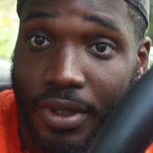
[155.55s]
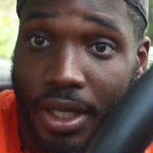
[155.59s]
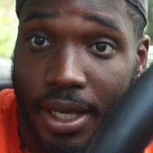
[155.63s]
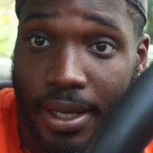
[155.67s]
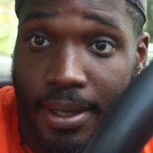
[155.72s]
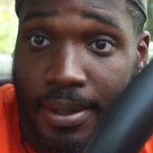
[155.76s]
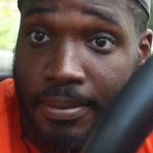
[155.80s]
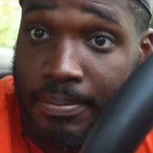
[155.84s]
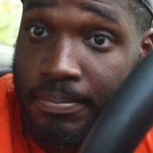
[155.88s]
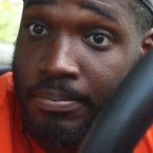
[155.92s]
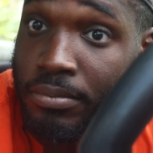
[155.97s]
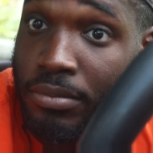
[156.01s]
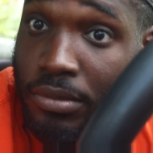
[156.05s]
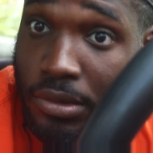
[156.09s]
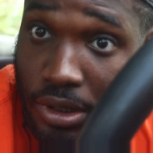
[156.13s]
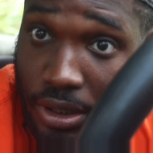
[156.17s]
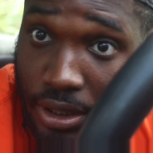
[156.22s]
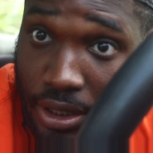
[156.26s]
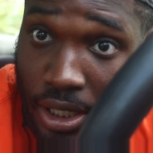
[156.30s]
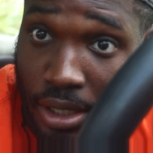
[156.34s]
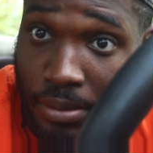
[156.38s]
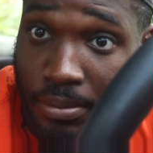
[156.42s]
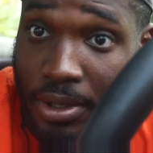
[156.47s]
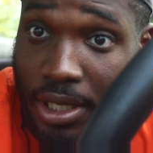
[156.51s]
and
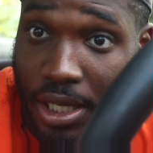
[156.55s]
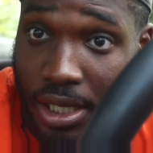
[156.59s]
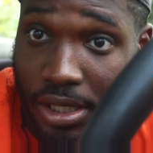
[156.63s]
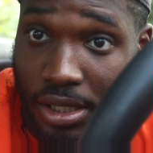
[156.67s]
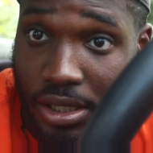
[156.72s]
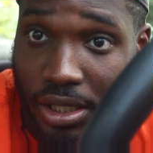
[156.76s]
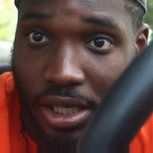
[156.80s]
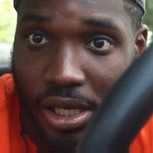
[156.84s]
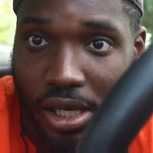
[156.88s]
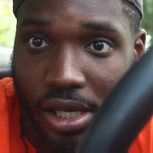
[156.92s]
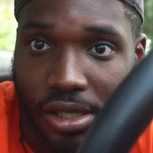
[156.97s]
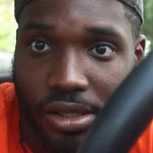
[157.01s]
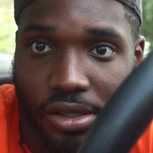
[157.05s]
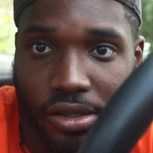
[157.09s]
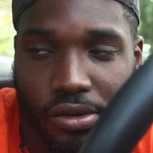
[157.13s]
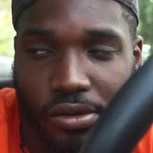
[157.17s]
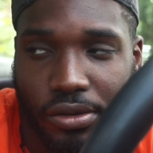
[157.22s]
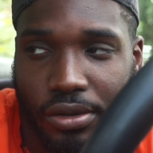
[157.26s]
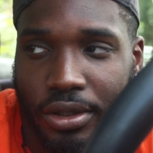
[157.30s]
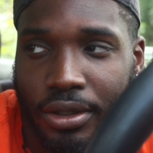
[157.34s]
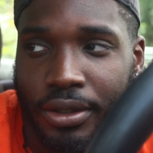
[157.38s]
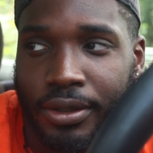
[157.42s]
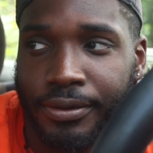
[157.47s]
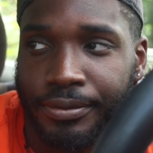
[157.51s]
them getting canceled.